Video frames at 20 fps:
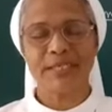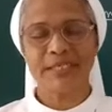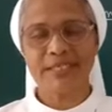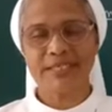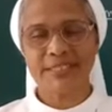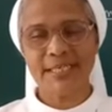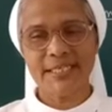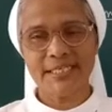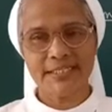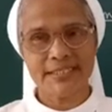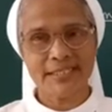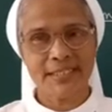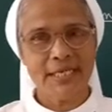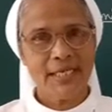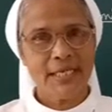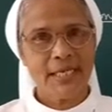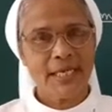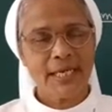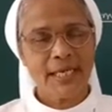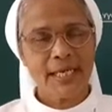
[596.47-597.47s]
He
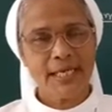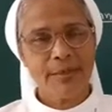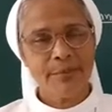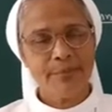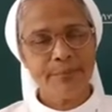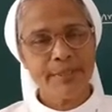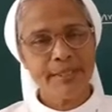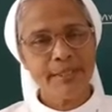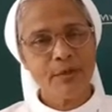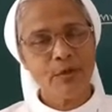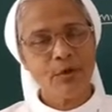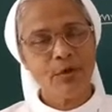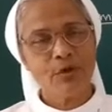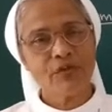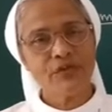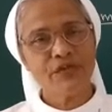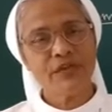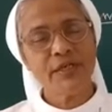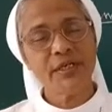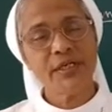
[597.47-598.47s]
says, climbing
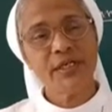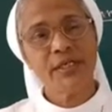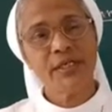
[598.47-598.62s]
of